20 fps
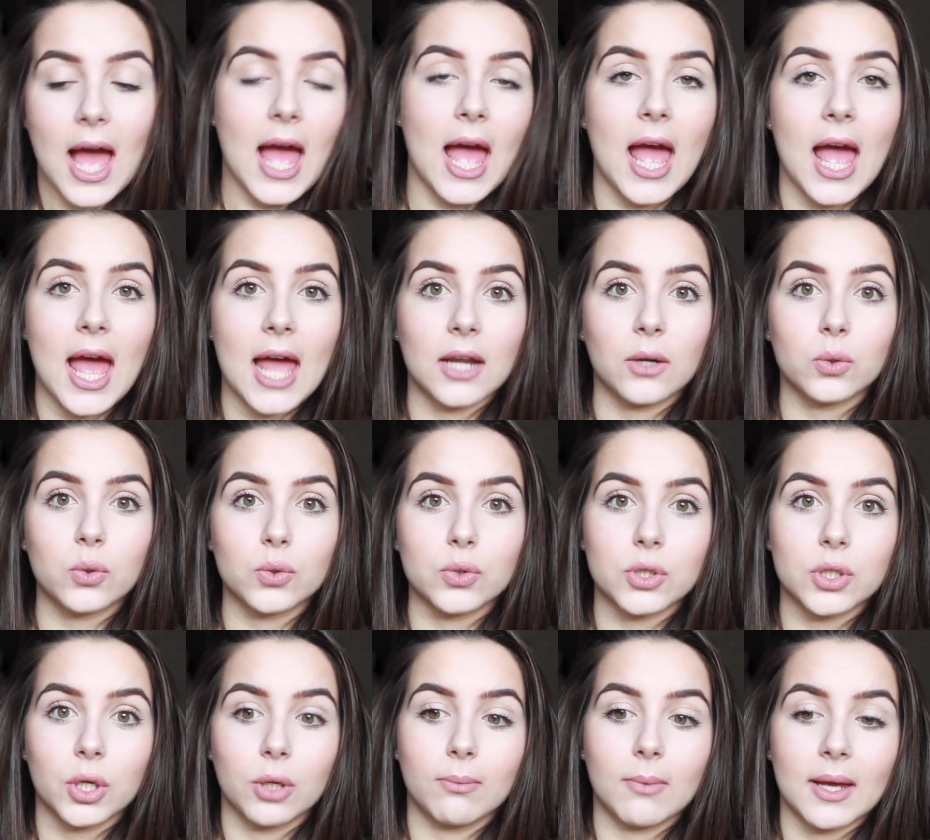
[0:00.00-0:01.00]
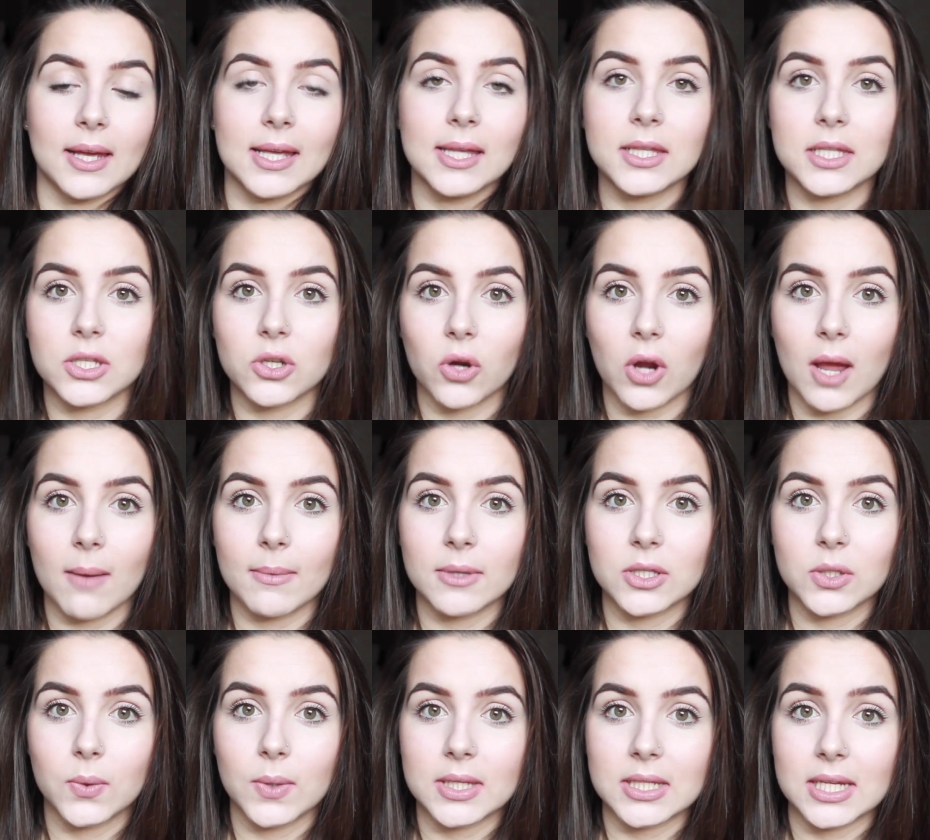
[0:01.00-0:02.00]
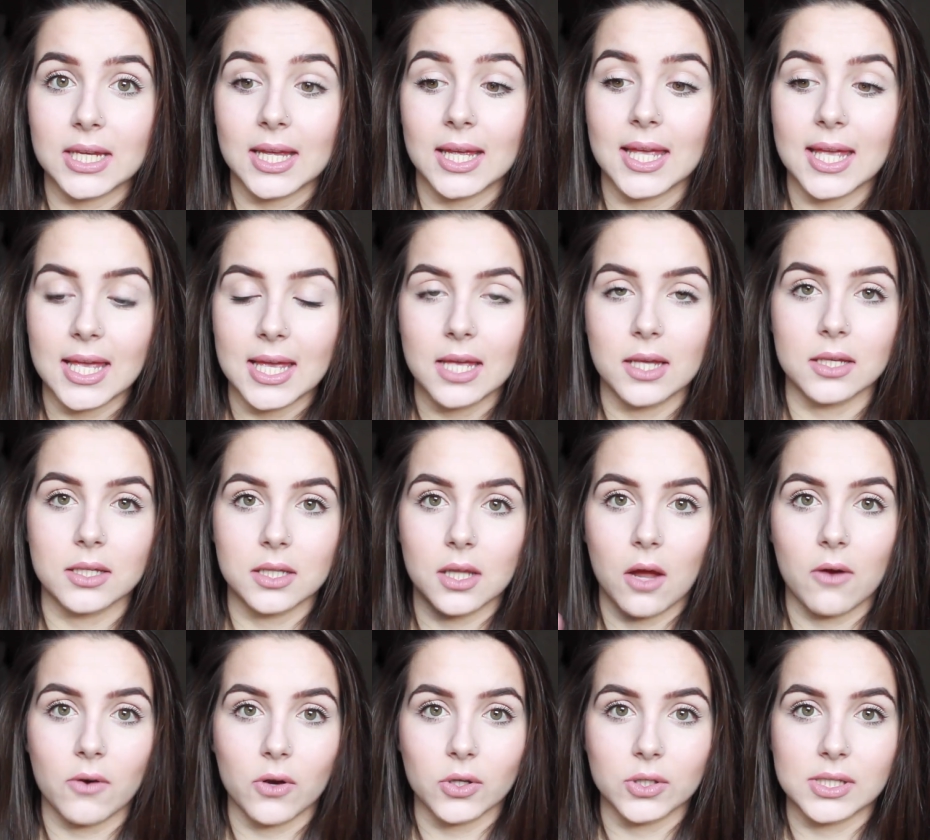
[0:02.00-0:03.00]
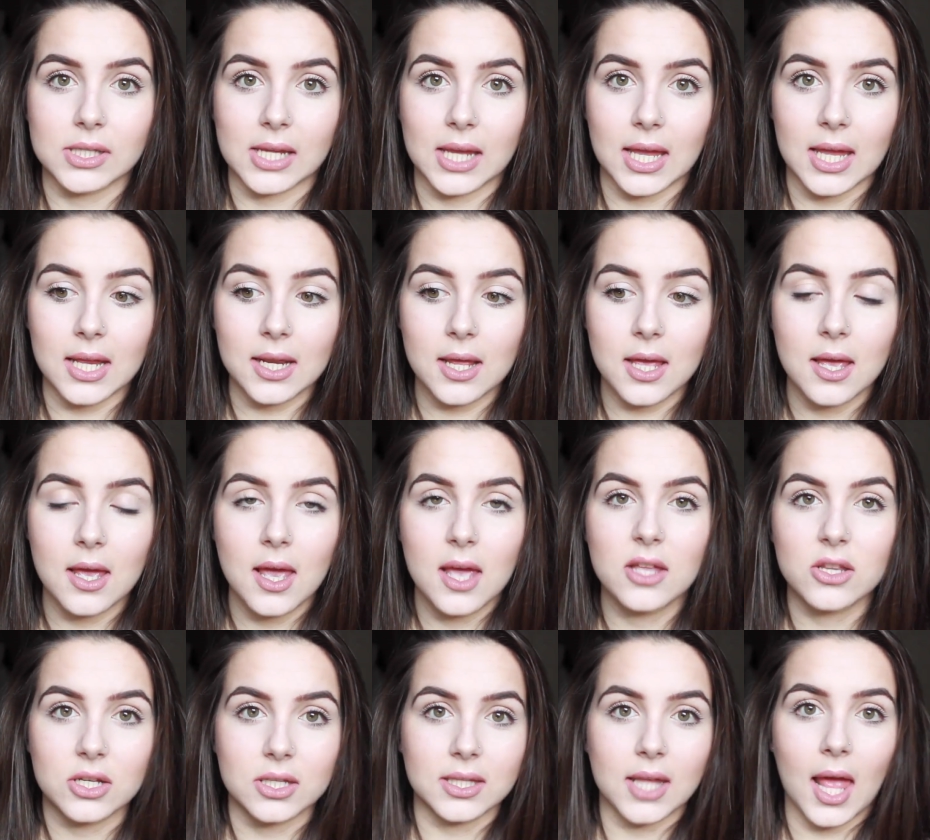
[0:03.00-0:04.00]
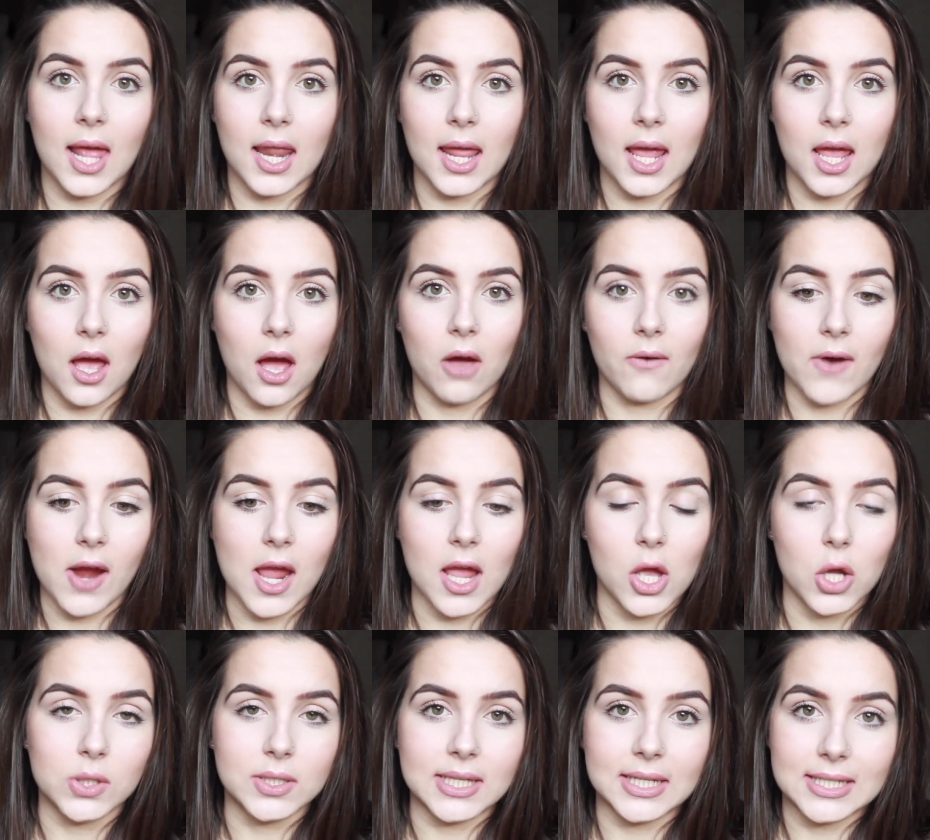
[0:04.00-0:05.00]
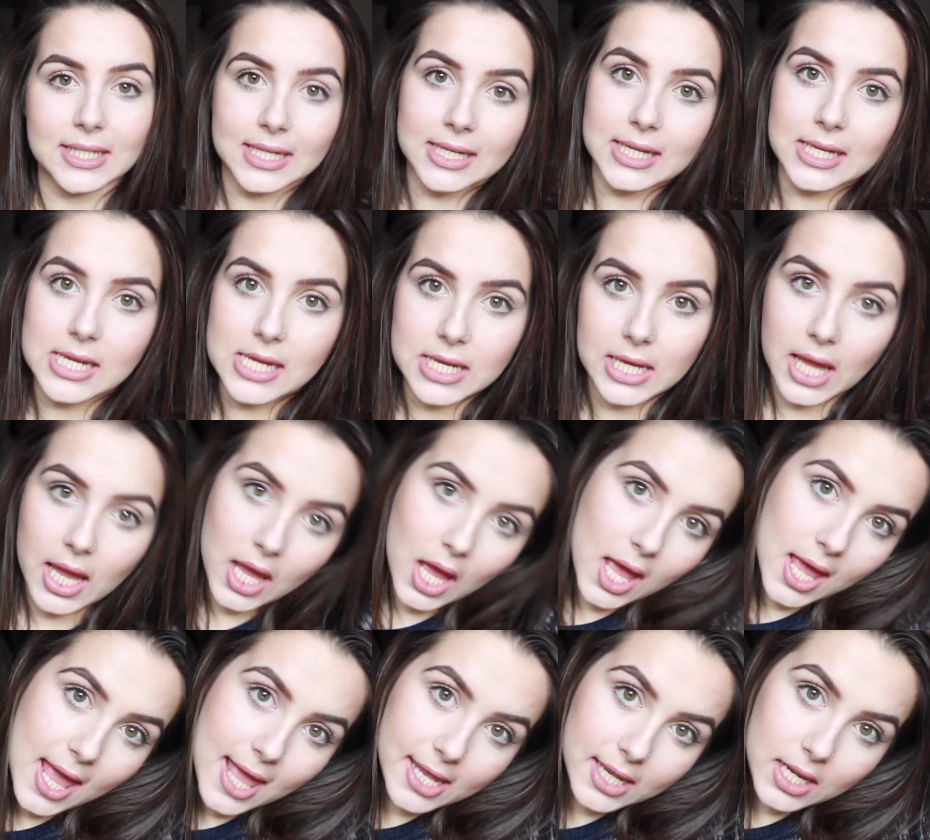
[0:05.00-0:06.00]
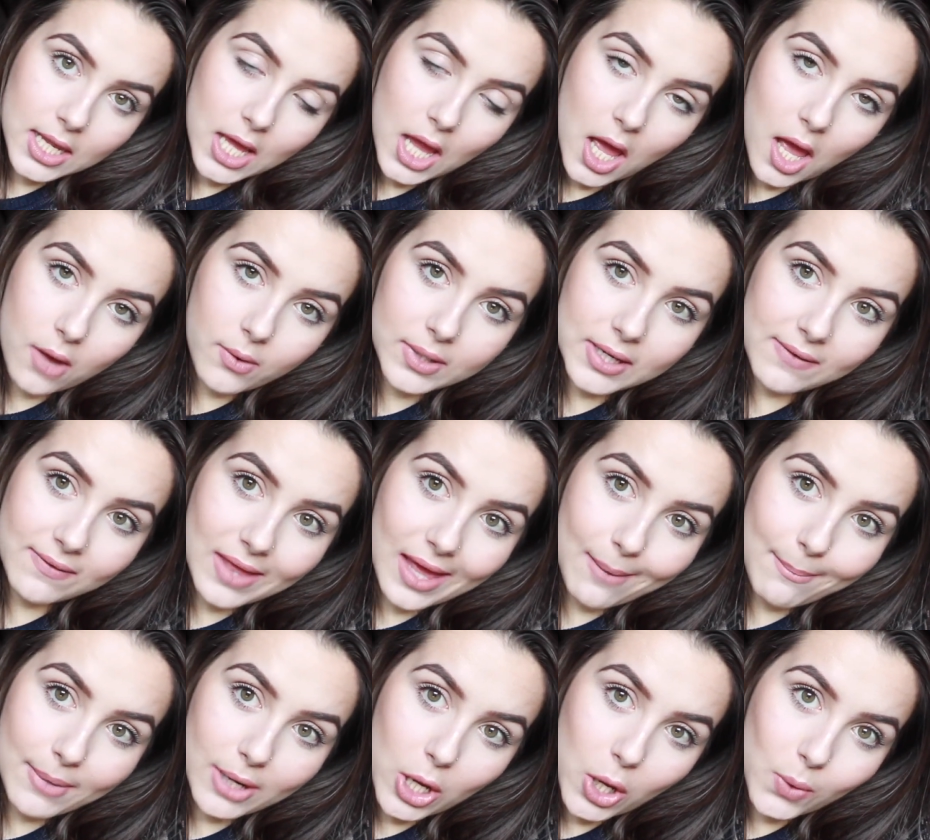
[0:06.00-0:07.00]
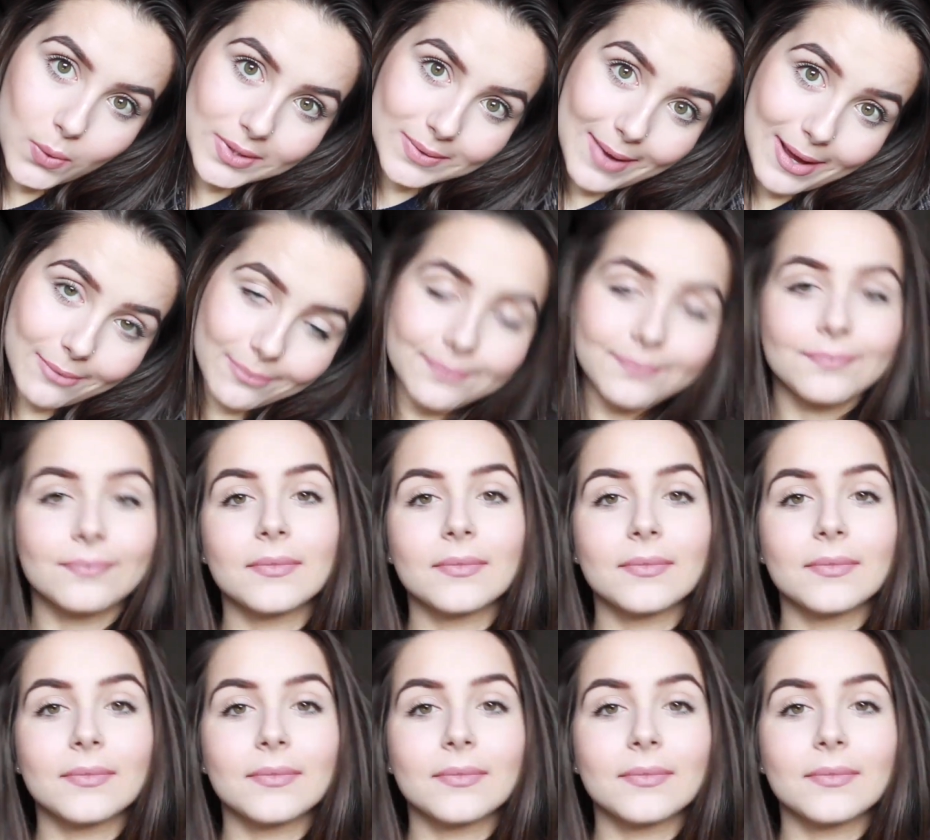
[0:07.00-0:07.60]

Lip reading: And also my Instagram and Twitter is Lara Osterkin, just the LARAOZTEKIN. I will leave that below as well.